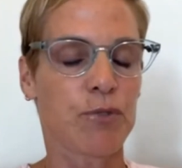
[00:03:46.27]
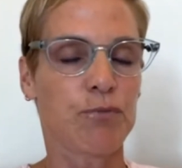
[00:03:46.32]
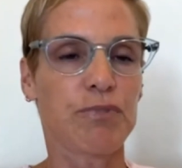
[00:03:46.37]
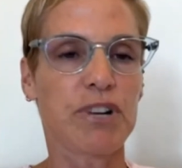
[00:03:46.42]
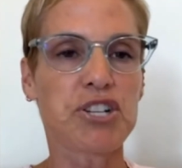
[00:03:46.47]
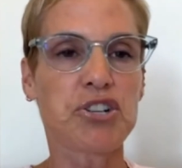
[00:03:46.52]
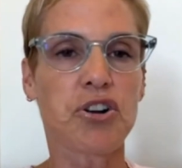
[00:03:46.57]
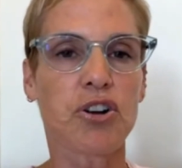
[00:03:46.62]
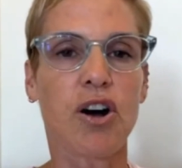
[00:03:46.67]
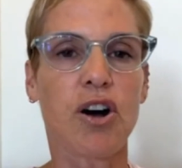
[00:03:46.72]

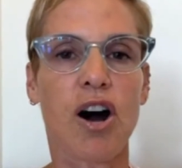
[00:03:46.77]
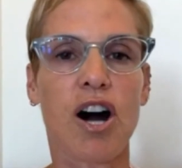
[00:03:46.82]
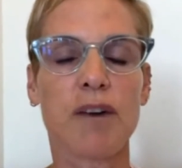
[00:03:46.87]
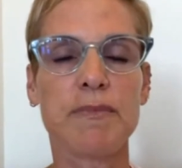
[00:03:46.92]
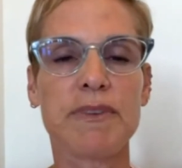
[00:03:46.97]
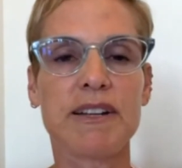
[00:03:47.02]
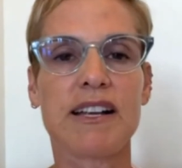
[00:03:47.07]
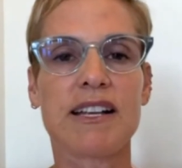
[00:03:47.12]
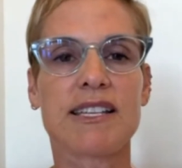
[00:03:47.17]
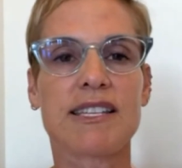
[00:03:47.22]
Richard
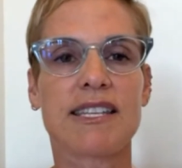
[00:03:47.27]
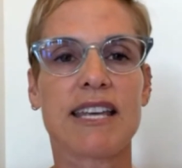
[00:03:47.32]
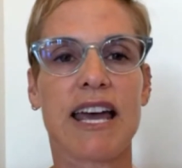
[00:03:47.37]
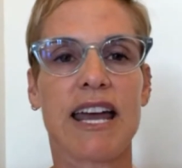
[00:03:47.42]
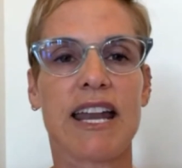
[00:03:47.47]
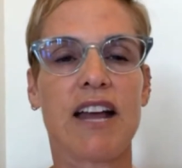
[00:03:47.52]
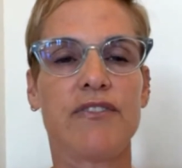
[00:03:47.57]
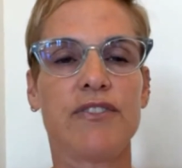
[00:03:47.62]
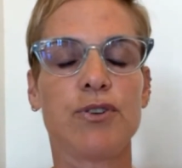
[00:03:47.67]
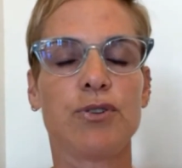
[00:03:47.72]
called me and
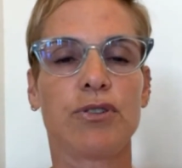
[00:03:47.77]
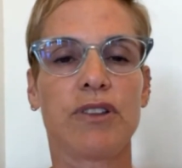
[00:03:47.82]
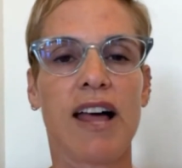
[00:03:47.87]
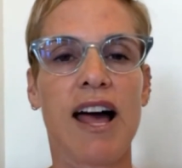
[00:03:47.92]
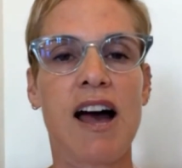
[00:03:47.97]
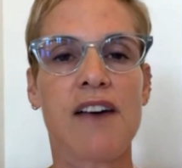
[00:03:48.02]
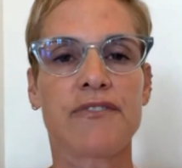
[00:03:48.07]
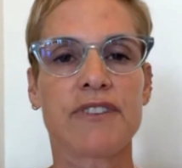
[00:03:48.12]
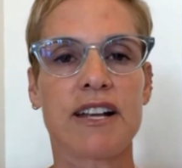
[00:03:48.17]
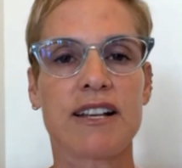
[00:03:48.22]
said, have you
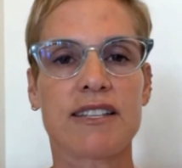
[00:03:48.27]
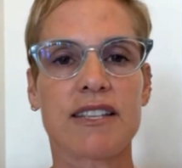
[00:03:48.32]
left?